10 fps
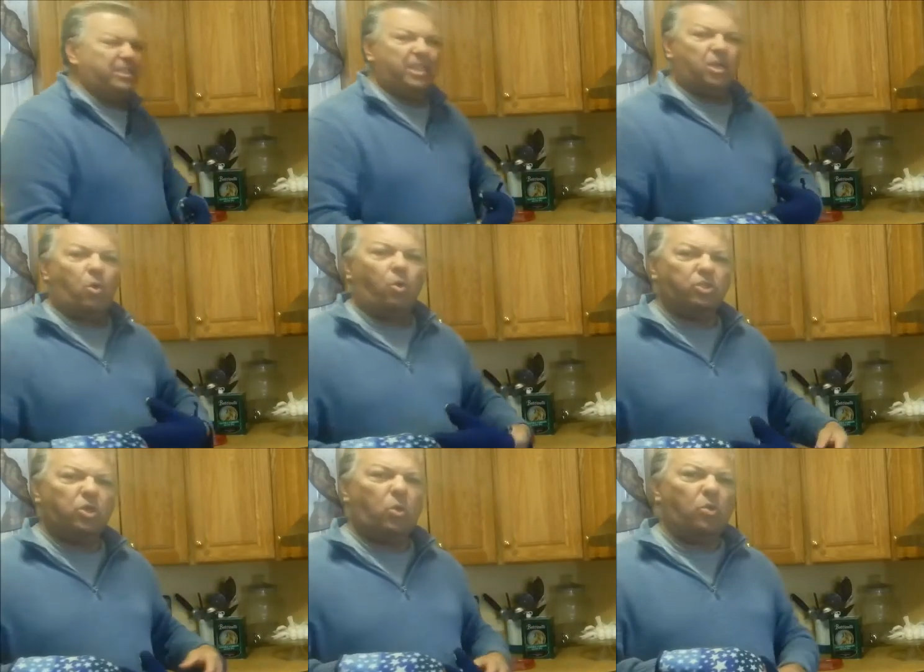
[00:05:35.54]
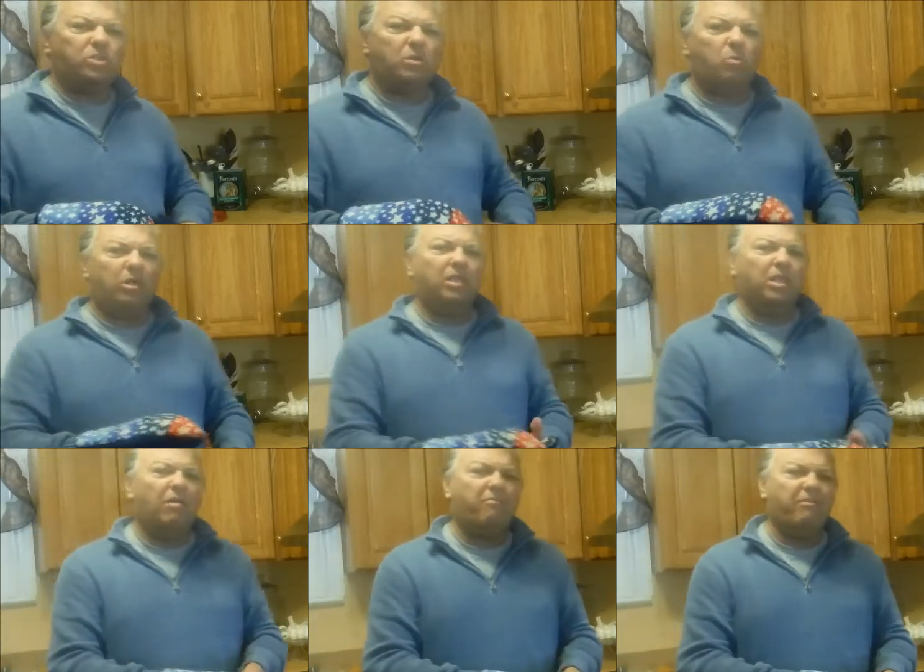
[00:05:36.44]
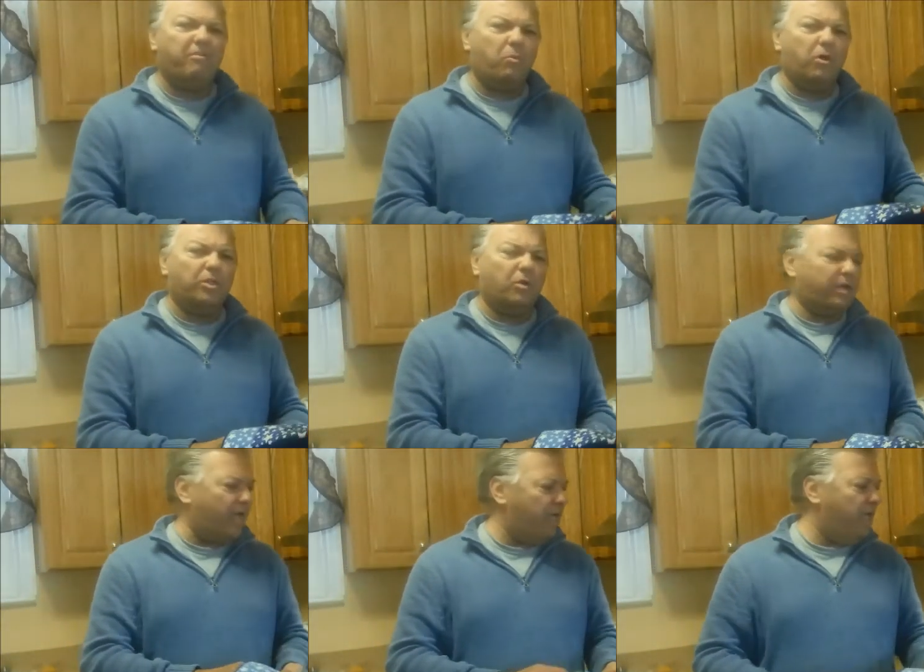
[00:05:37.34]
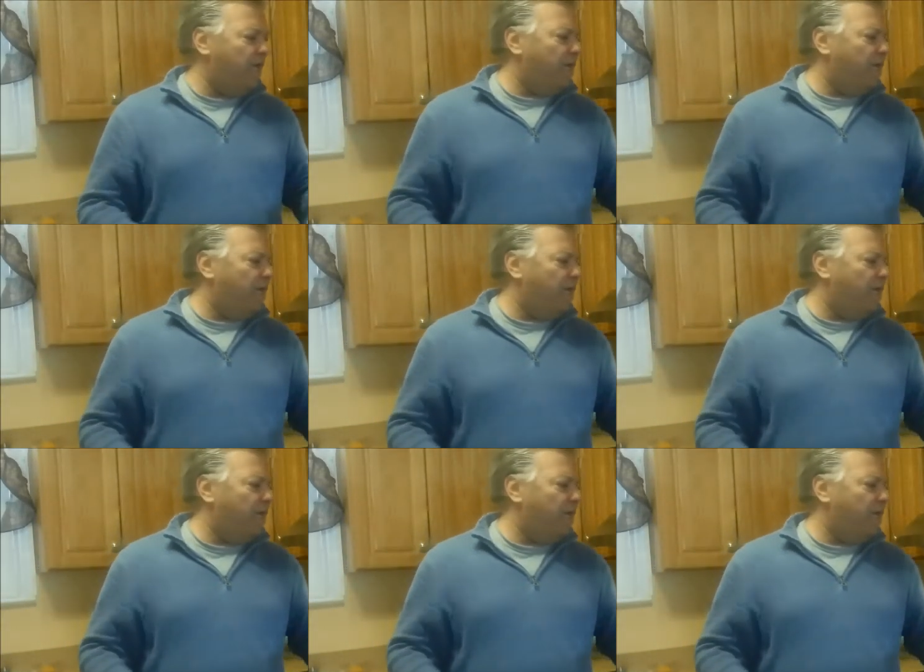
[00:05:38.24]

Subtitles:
their calls and call someone. Love everyone, okay?